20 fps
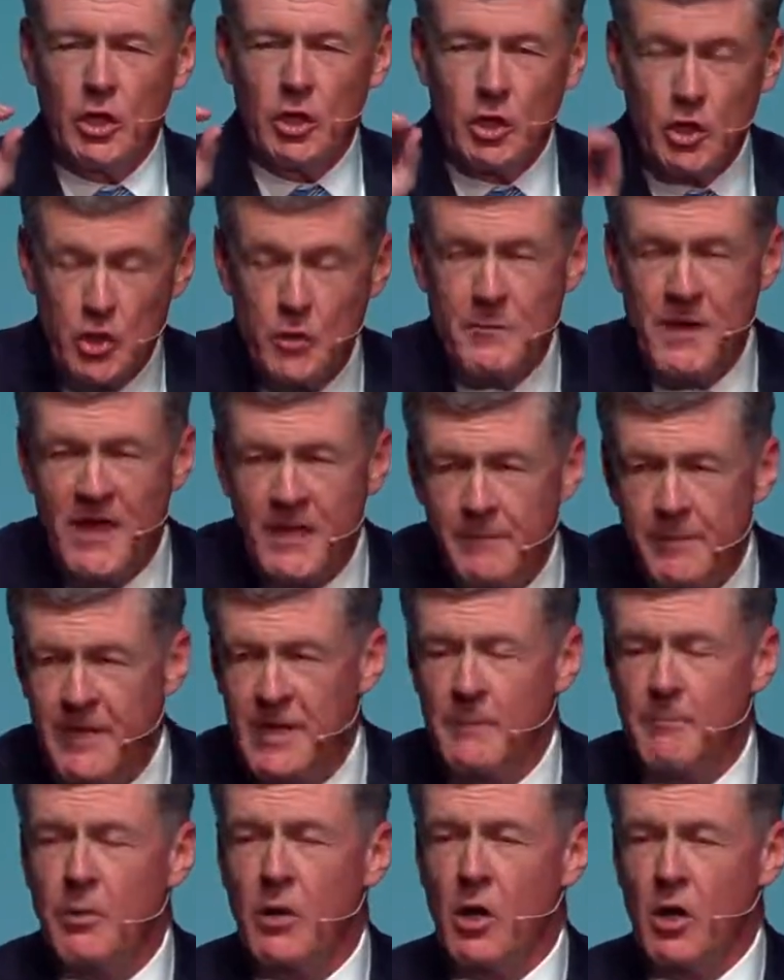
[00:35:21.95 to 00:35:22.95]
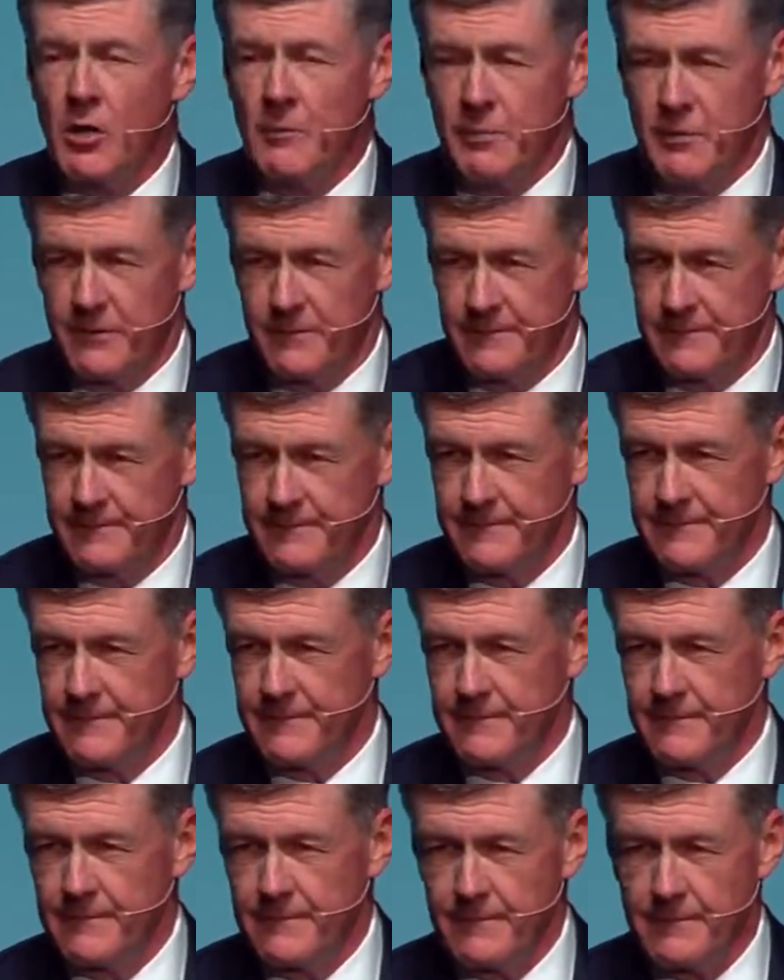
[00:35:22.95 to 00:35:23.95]
You may be a barber,
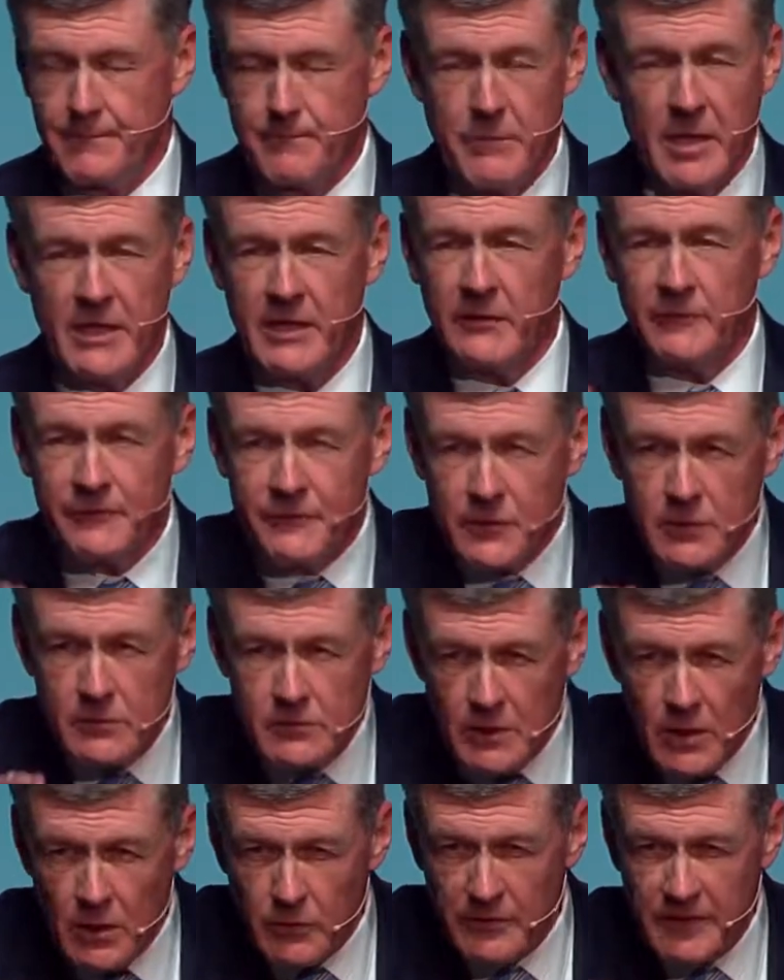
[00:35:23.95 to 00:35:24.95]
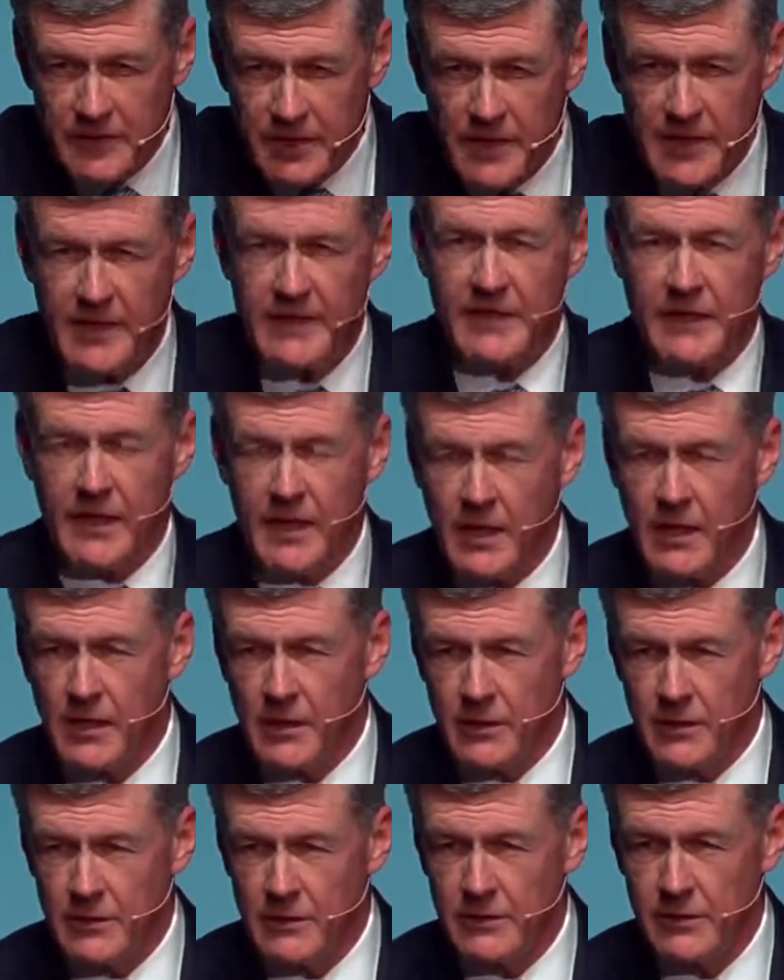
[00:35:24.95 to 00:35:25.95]
but if you don't cut
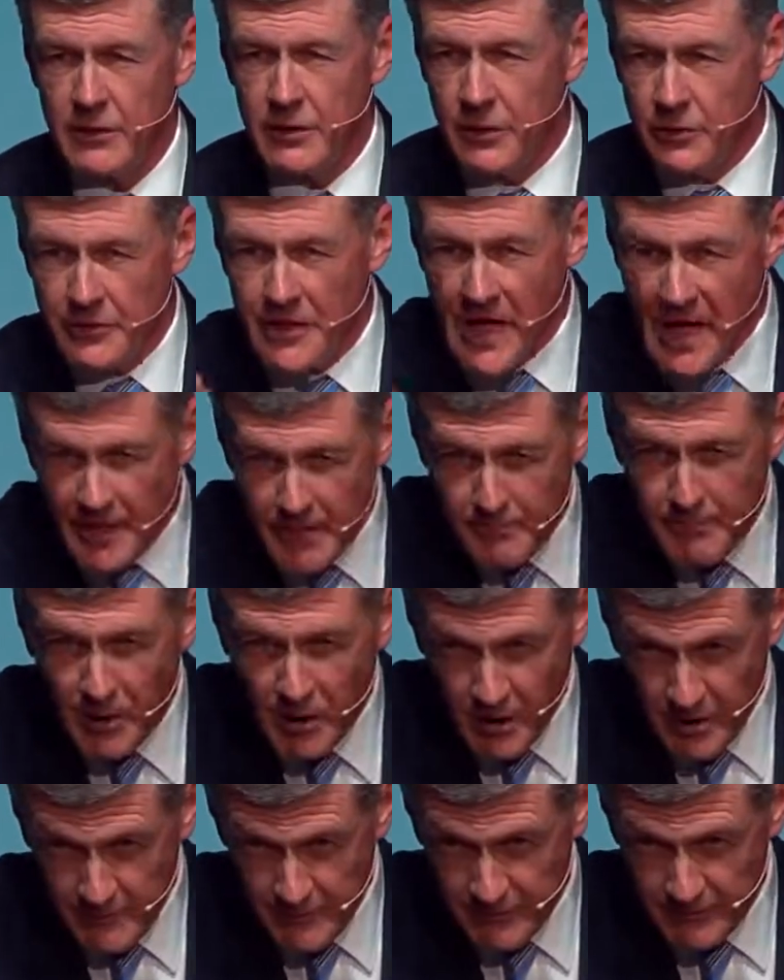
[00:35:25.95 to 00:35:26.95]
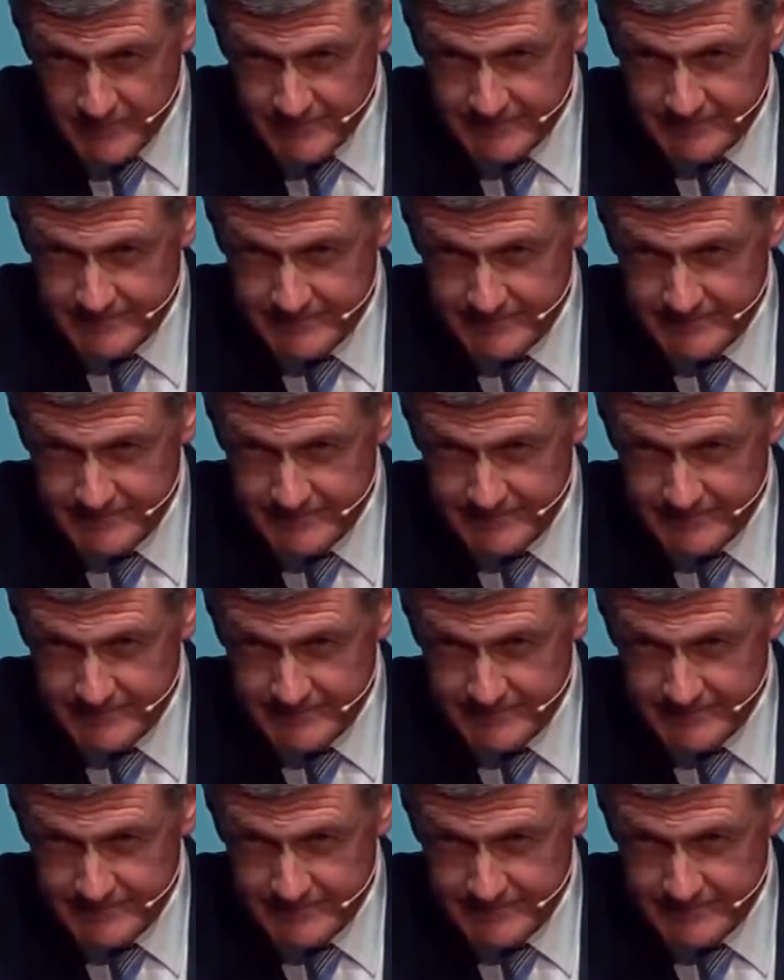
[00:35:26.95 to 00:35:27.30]
hair, you're not a barber.